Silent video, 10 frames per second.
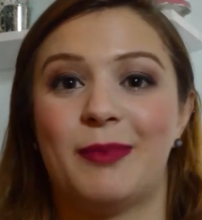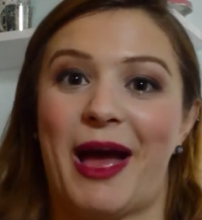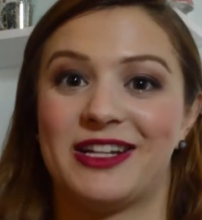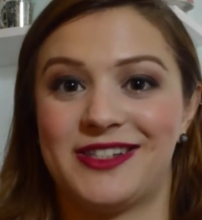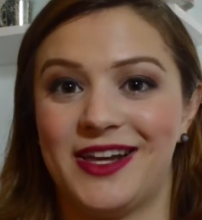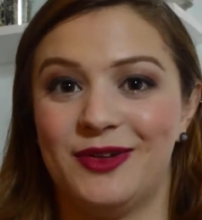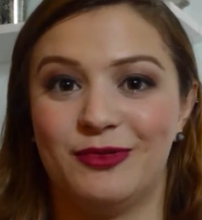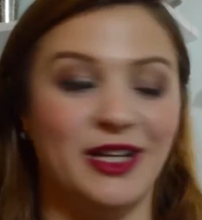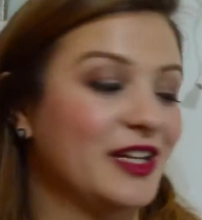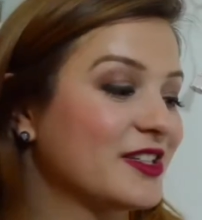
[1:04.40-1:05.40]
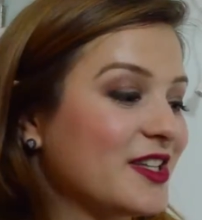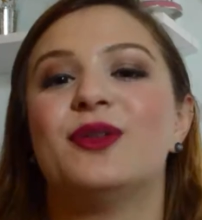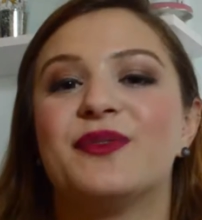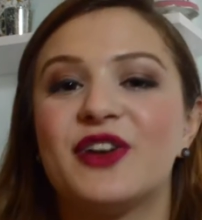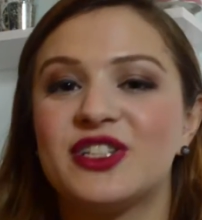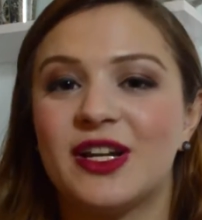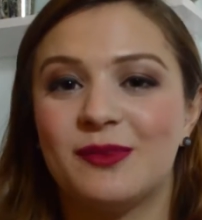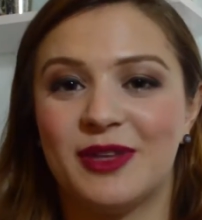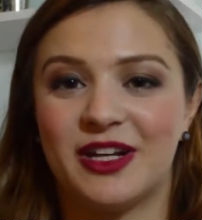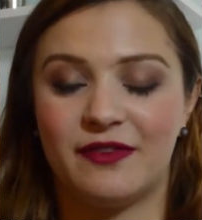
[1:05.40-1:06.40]
the past eight weeks. So the first
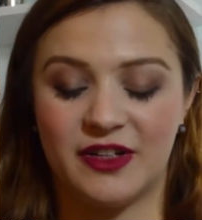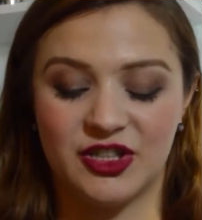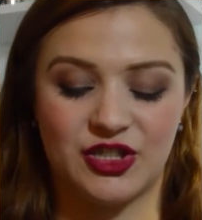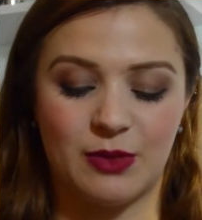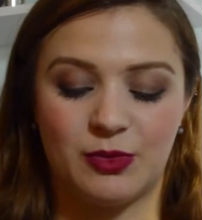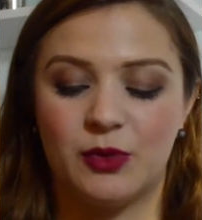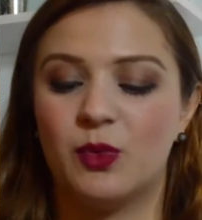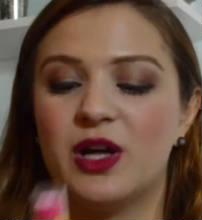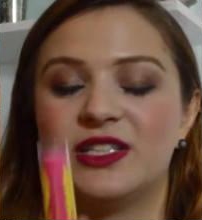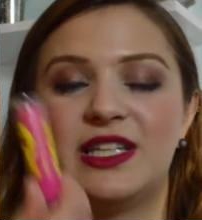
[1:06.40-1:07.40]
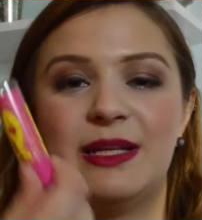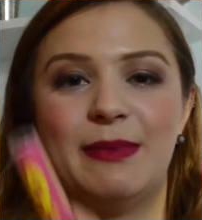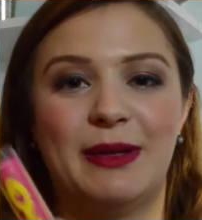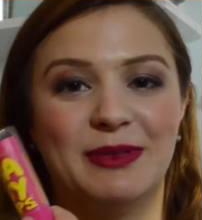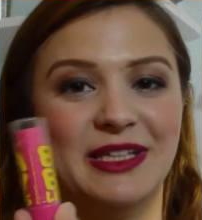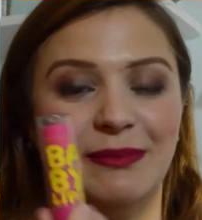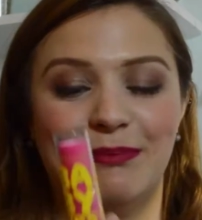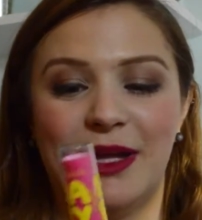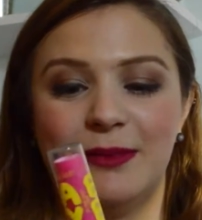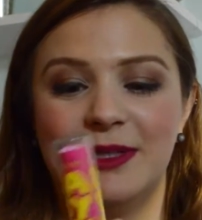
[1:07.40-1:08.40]
item that I finished up was the Maybelline
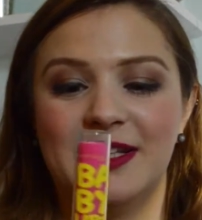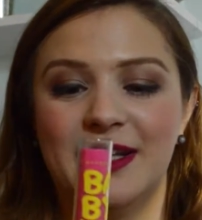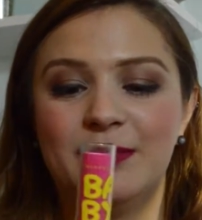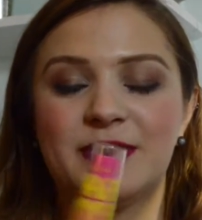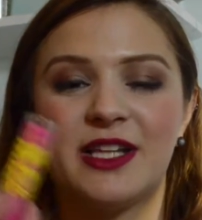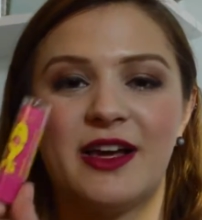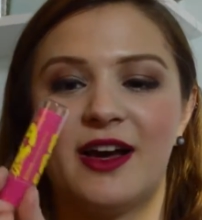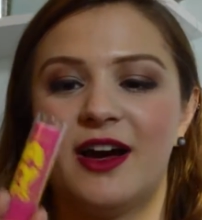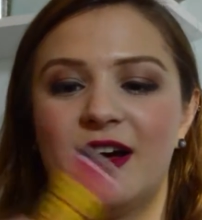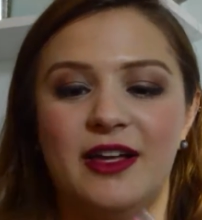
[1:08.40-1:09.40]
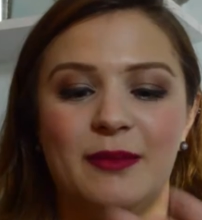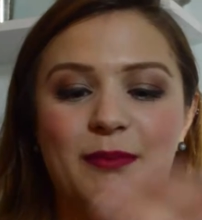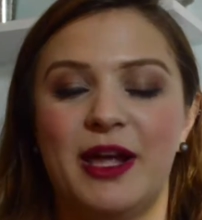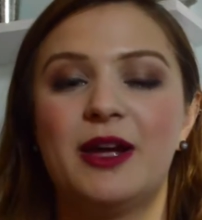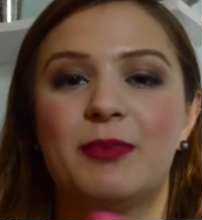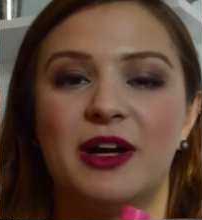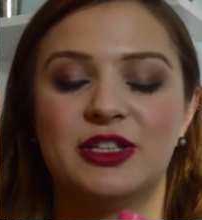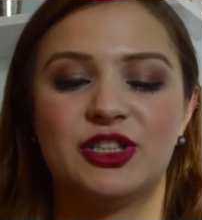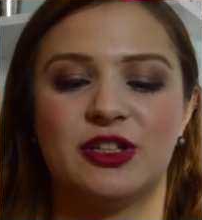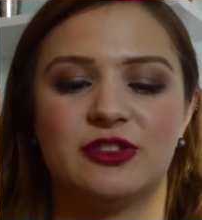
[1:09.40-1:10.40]
Baby Lips uh, in Pink
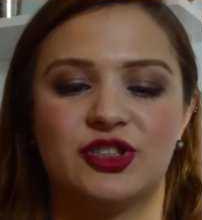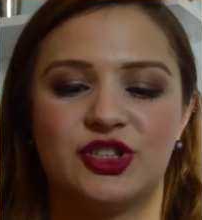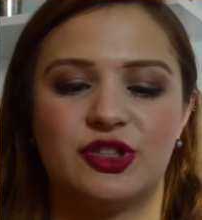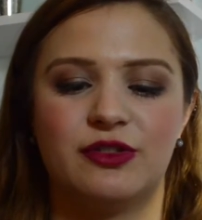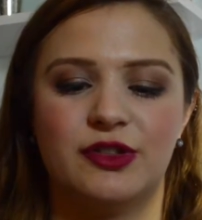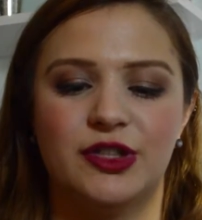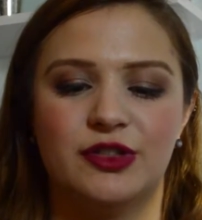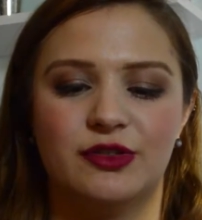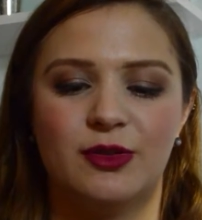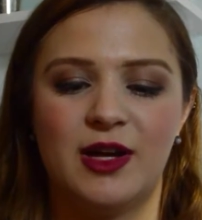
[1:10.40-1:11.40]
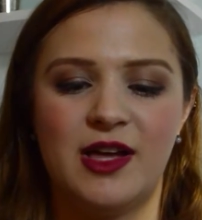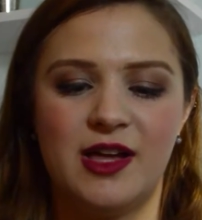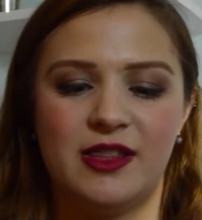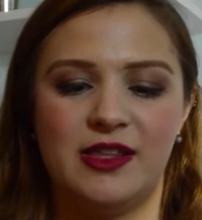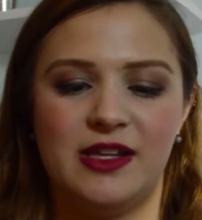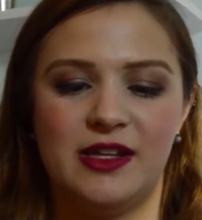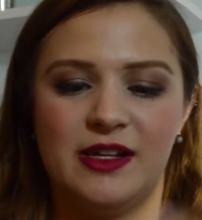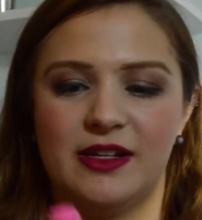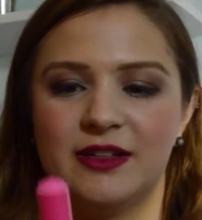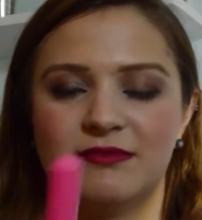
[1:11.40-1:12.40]
Punch, and I'll just show you
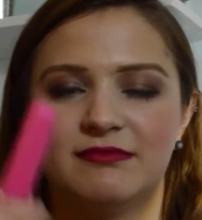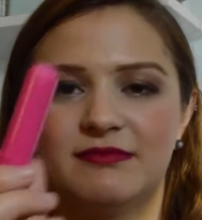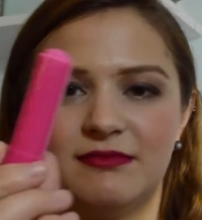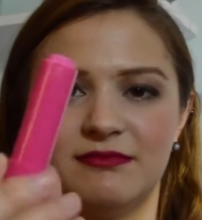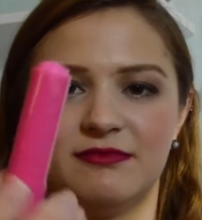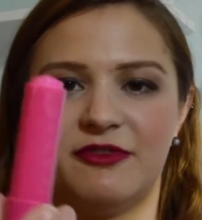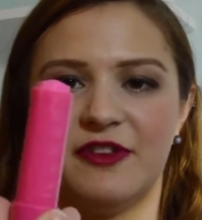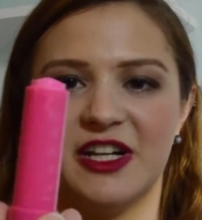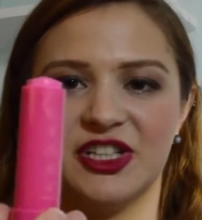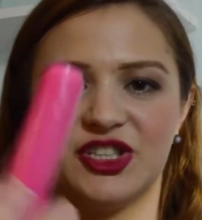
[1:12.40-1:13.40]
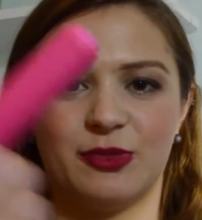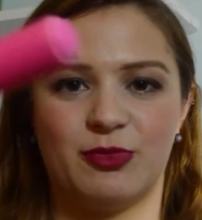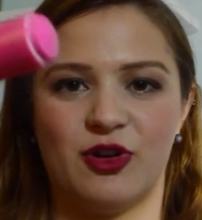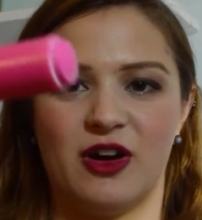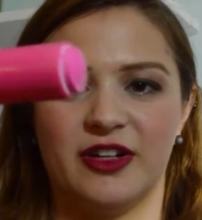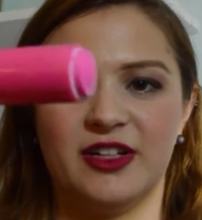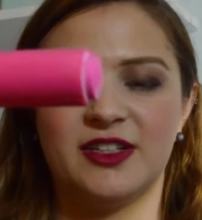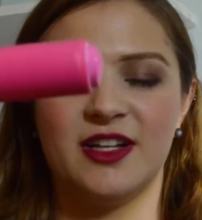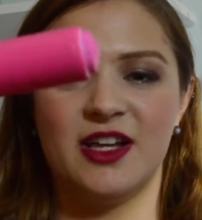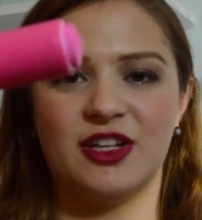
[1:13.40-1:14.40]
the finished
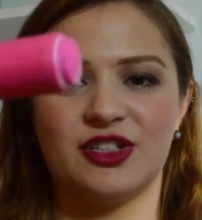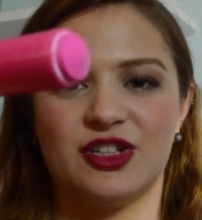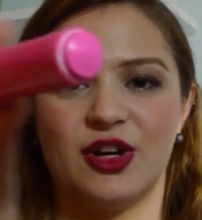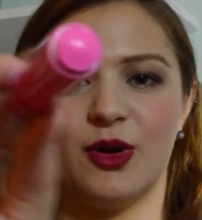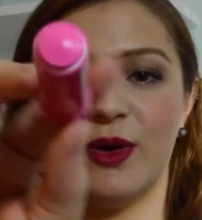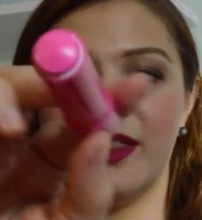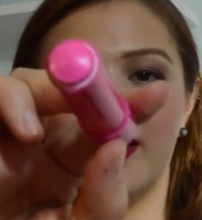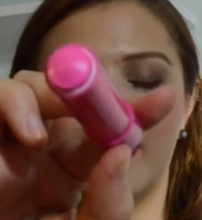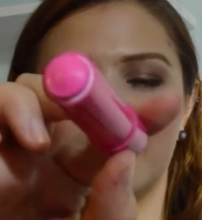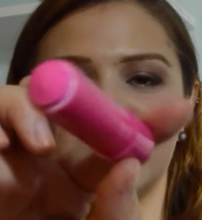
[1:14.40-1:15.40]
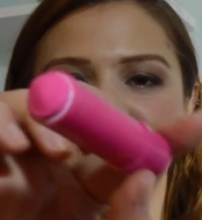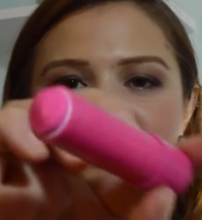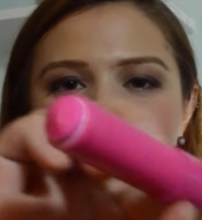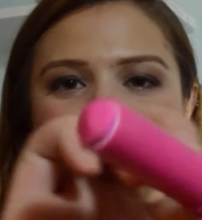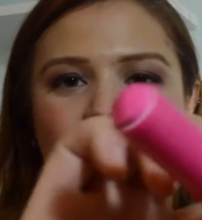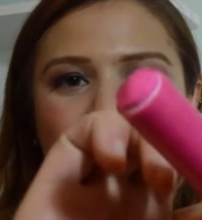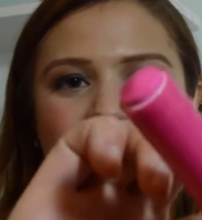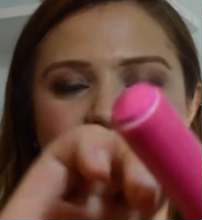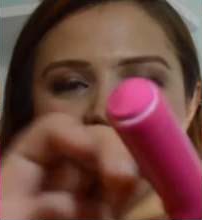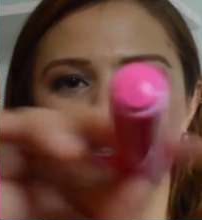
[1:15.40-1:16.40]
product. So that is all
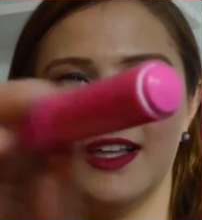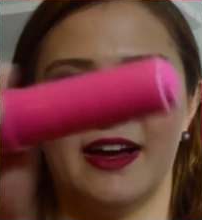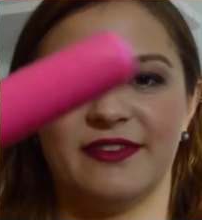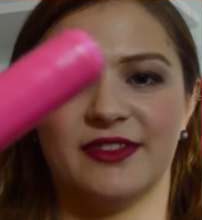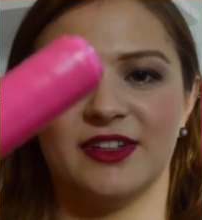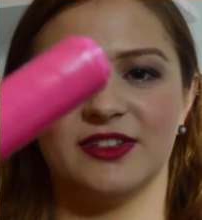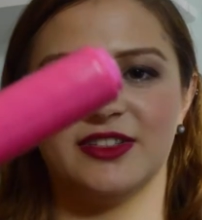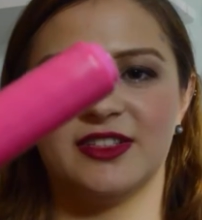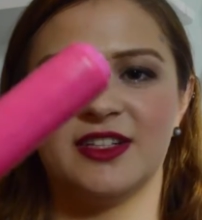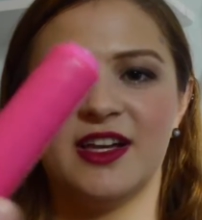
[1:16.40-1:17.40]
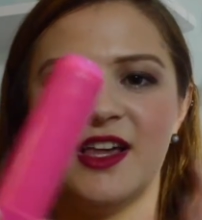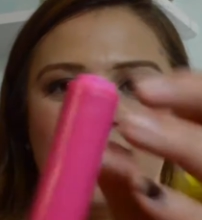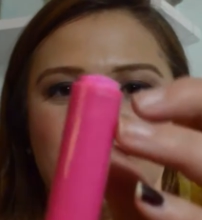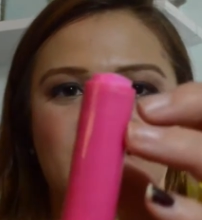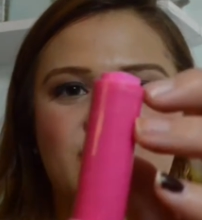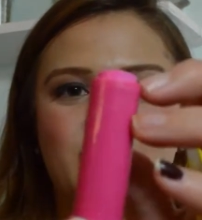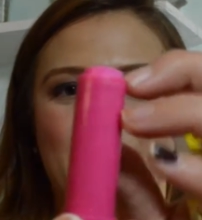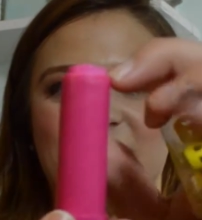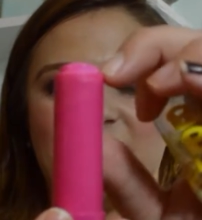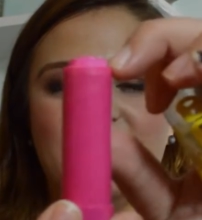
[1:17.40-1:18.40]
that's left. There's This is just
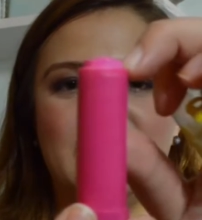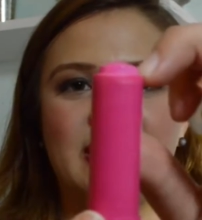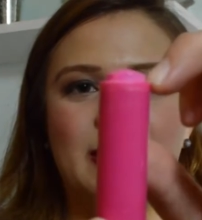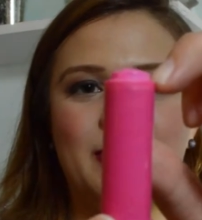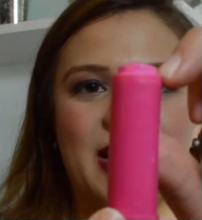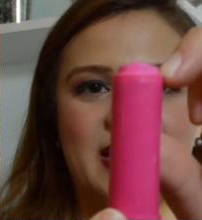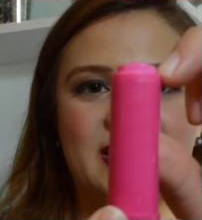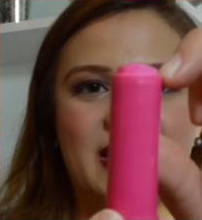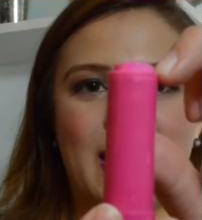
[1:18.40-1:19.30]
basically the plastic